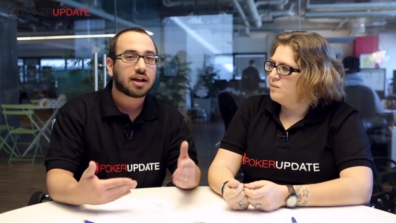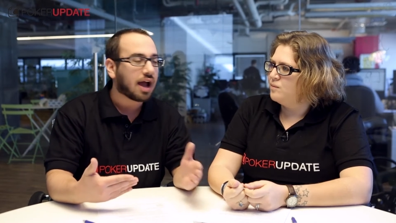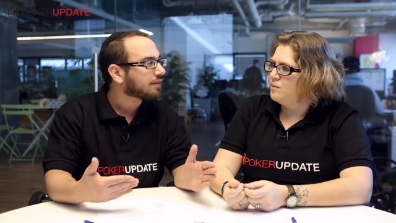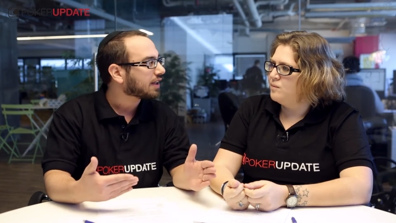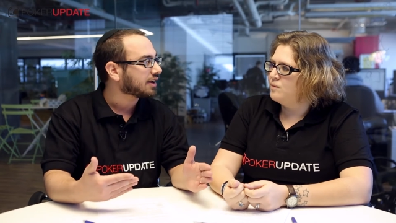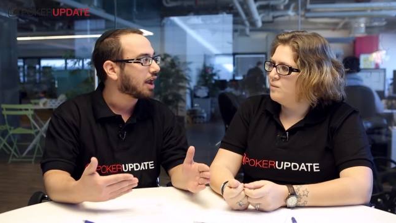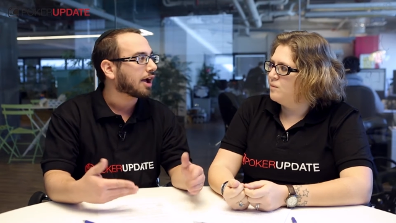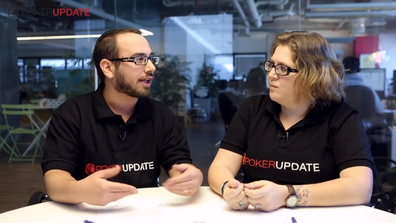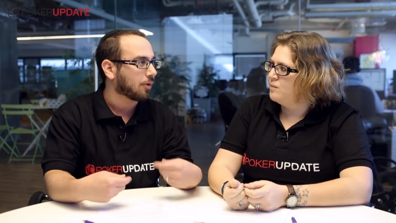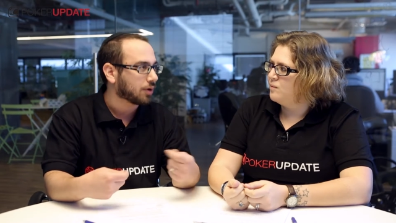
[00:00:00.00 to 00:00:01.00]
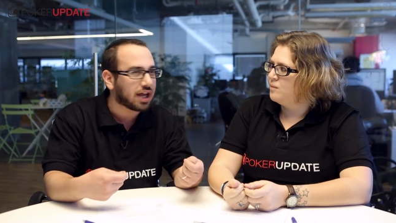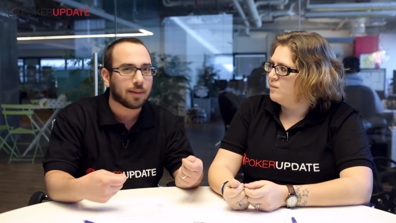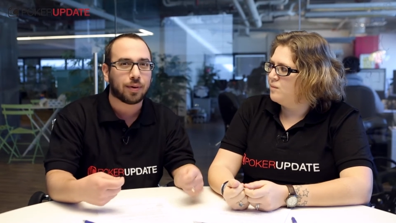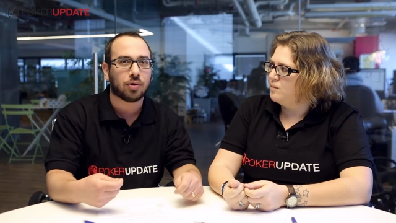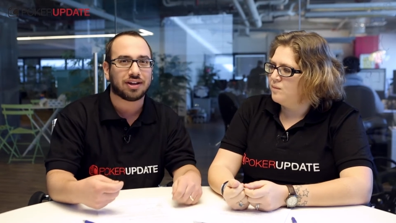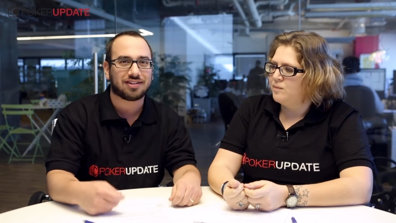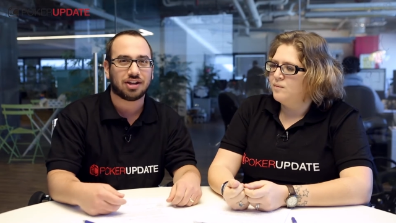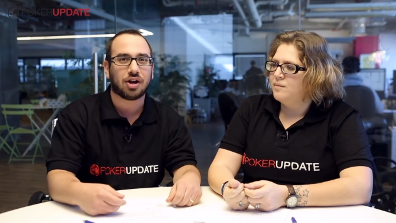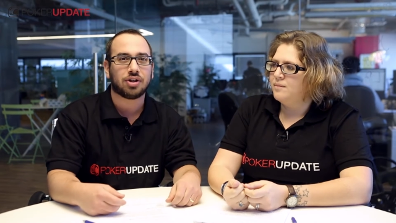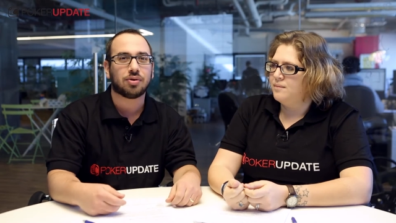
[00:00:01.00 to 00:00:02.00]
Speaker 1: kind of like a knockout where you get a bonus.
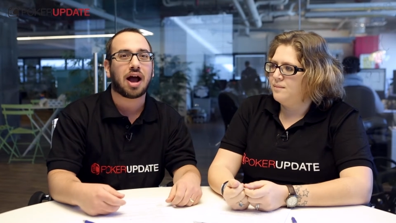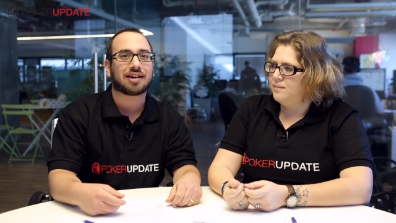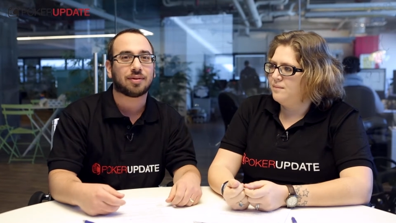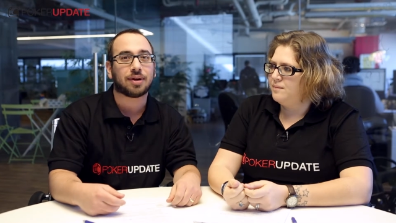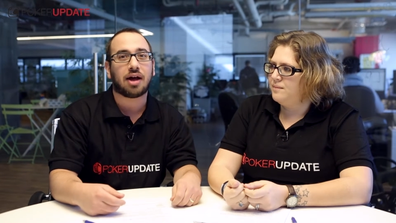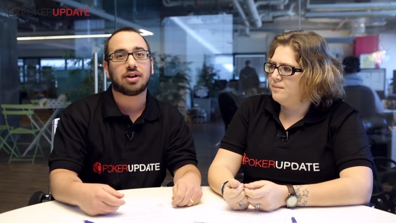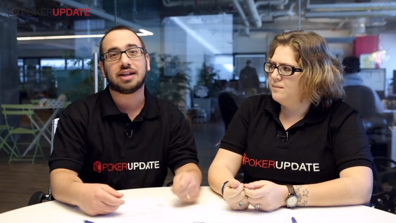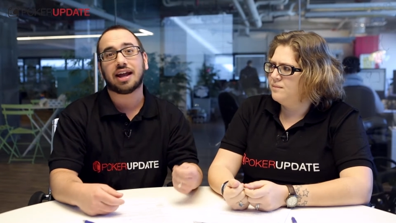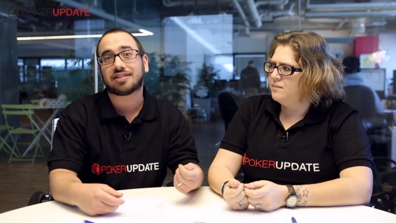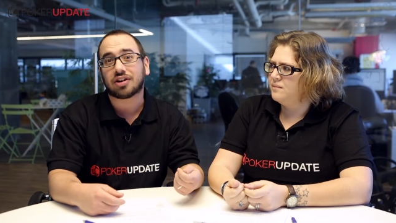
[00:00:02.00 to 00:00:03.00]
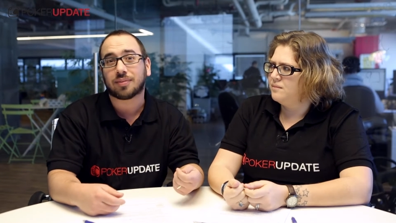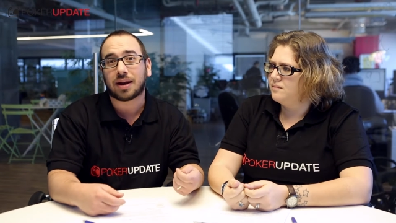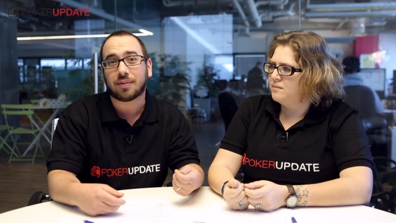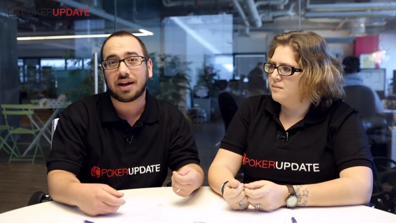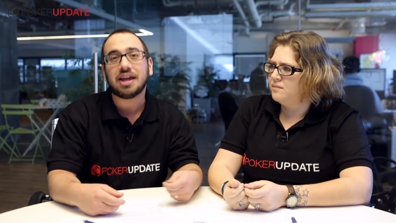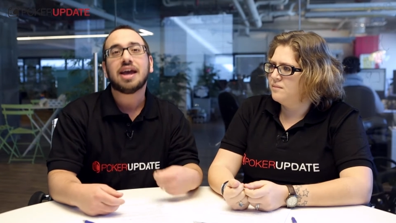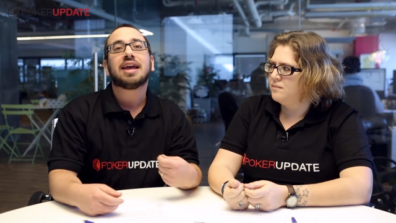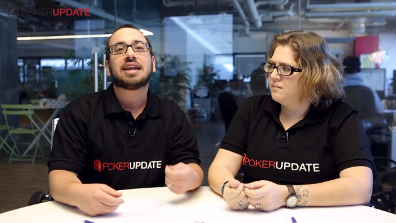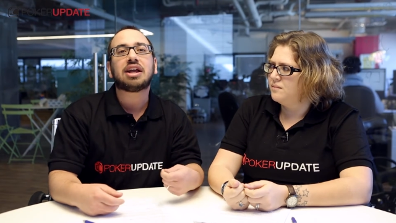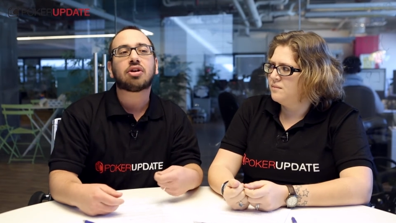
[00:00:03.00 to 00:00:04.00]
You know, you knock someone out and you get a certain amount of money.
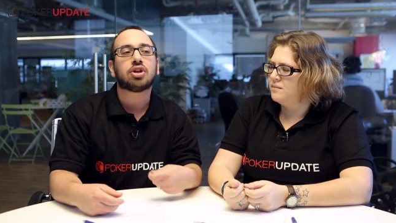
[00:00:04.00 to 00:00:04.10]
Here,